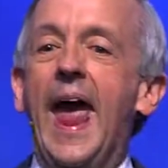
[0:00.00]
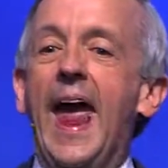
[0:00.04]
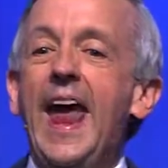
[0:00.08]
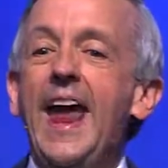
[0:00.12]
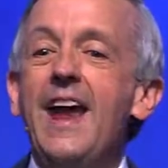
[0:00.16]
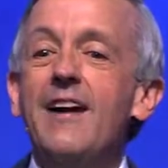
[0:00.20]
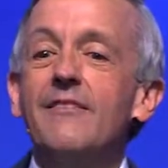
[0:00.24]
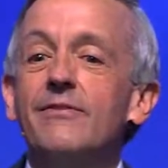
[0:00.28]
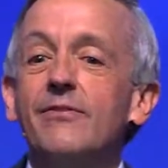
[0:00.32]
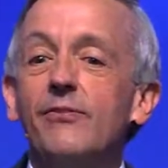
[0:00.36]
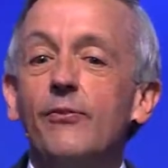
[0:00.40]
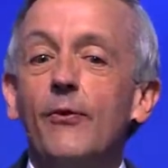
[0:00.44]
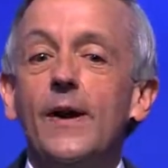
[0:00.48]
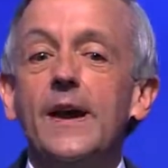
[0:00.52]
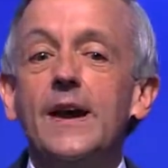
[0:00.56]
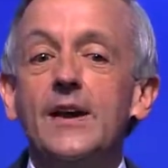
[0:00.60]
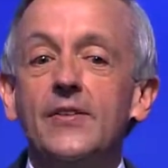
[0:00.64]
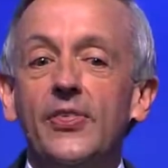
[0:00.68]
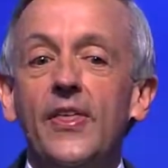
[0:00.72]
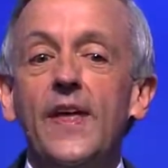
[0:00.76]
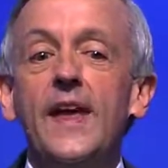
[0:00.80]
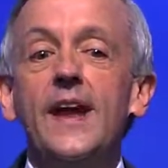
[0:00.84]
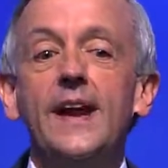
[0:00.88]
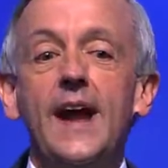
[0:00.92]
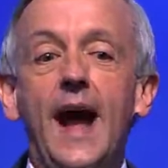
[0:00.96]

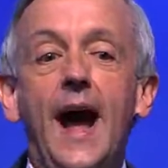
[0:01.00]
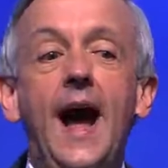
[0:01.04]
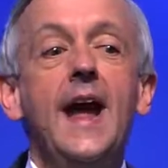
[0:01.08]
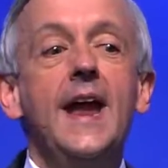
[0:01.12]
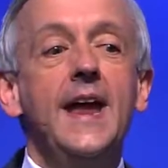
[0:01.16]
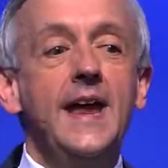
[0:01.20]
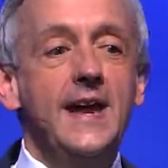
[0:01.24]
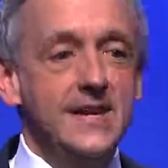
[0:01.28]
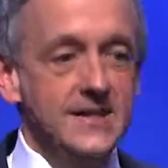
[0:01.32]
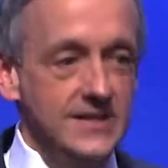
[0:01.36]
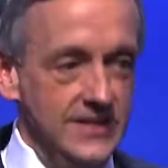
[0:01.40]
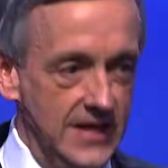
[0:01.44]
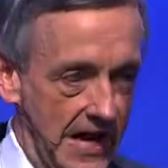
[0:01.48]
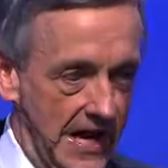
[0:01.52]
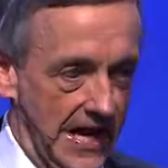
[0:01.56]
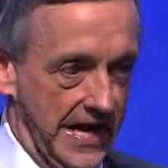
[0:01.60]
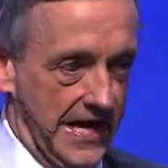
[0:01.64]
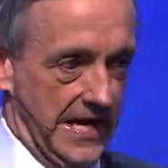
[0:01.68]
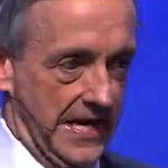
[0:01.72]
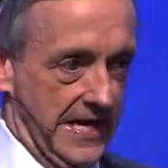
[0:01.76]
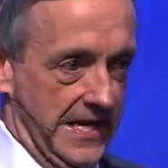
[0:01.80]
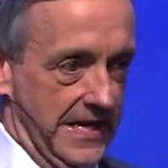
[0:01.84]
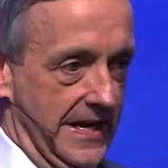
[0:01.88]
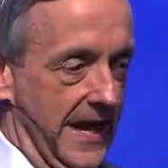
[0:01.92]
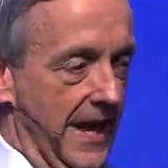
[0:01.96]
Everything I had
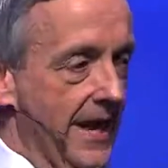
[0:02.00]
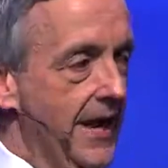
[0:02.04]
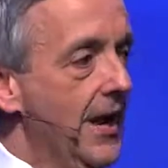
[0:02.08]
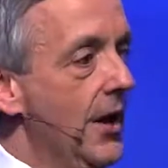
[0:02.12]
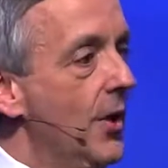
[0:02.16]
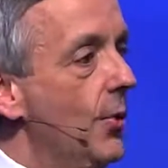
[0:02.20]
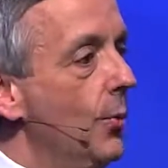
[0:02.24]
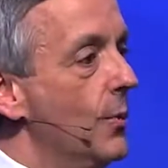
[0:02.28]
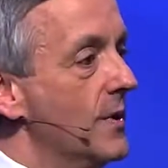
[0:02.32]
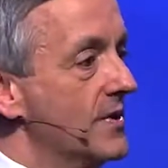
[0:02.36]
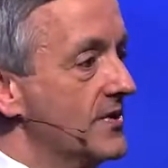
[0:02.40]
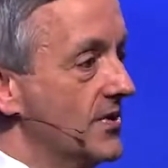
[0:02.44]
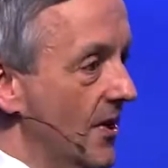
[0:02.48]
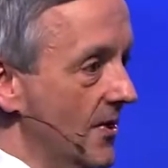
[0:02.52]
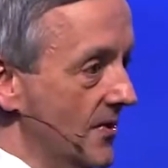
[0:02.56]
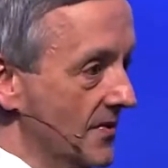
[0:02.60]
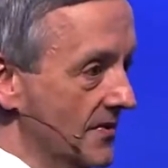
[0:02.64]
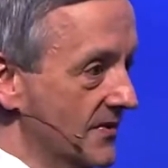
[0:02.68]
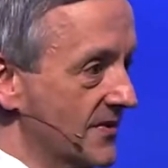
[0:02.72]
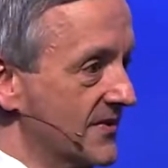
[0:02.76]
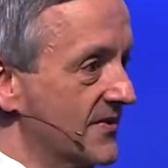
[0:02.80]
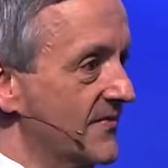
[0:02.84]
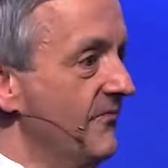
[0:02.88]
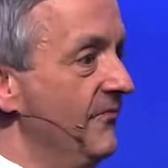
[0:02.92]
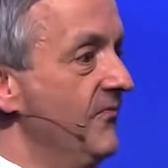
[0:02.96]
done was
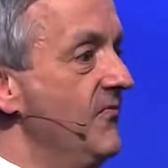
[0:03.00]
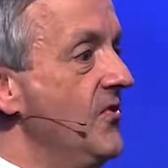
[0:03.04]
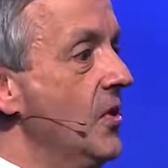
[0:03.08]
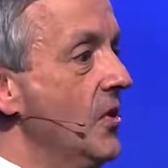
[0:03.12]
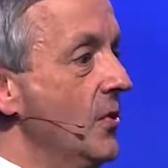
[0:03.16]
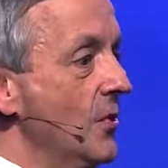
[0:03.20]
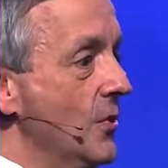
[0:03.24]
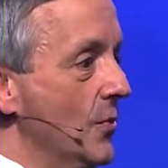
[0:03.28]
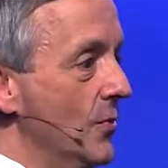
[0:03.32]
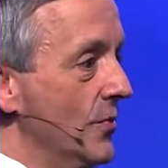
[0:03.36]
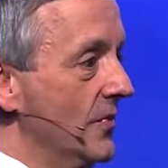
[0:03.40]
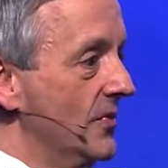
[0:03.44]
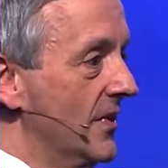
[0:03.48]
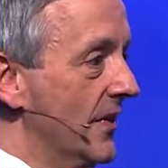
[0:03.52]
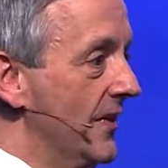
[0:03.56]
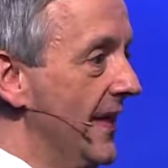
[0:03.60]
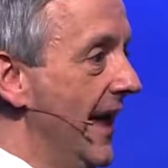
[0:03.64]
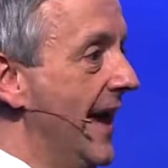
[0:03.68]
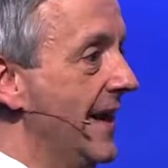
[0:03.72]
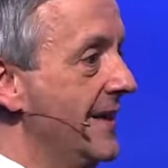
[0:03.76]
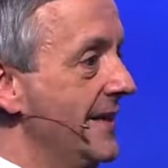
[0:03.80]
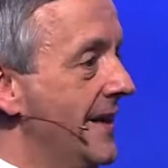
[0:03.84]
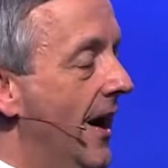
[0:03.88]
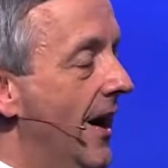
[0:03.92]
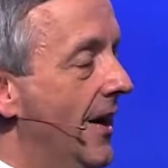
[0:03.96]
on view to
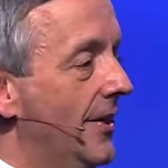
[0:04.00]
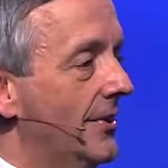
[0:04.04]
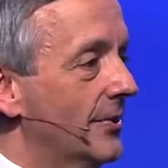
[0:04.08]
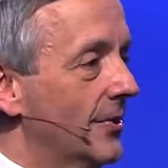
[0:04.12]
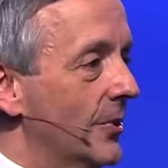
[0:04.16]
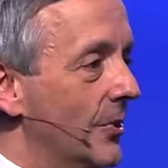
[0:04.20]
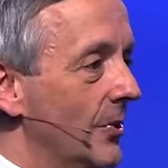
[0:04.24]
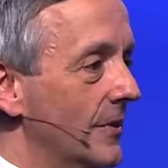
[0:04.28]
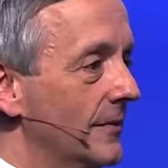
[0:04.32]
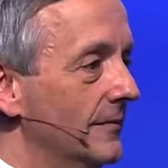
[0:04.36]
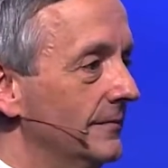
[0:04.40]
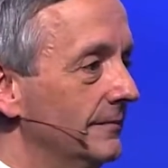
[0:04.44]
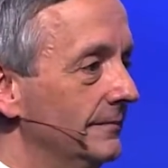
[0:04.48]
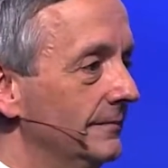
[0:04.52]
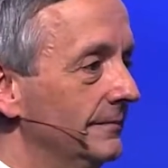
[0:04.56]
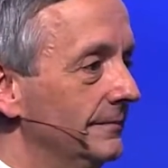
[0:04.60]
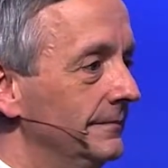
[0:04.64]
that doctor.